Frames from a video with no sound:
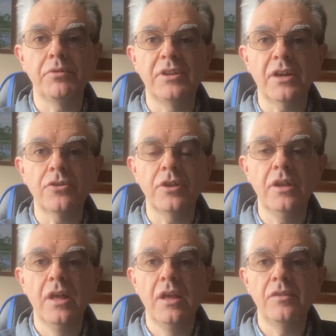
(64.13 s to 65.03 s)

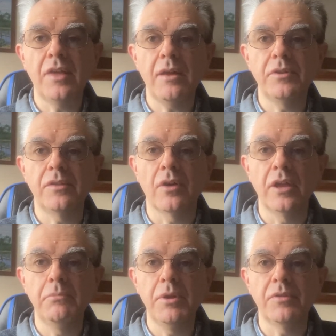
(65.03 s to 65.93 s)
production, sound
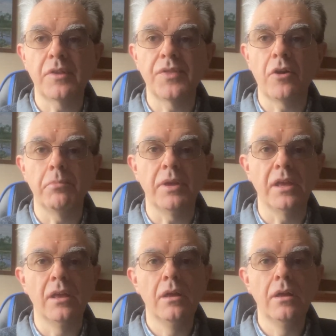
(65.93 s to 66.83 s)
design and music
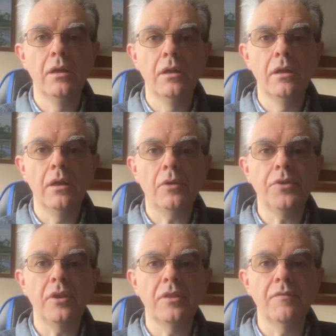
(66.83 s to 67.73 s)
therapy.
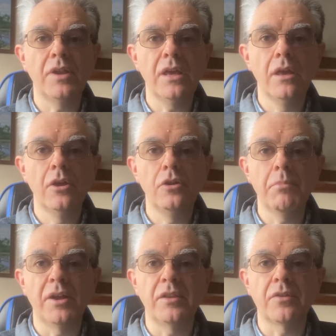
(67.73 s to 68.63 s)
Alternatively, you
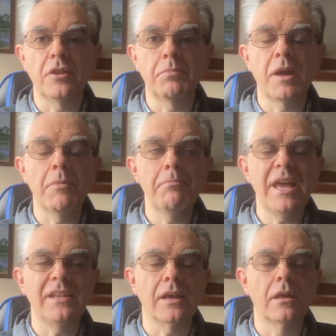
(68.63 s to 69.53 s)
might decide to become a
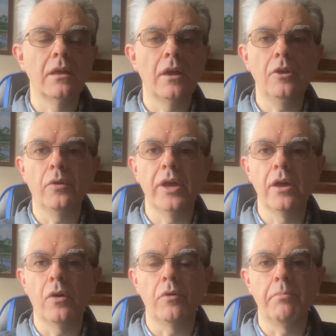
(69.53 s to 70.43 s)
medic, a lawyer
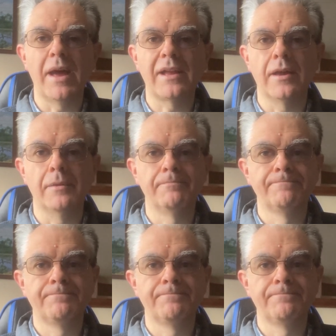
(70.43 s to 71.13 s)
or a banker.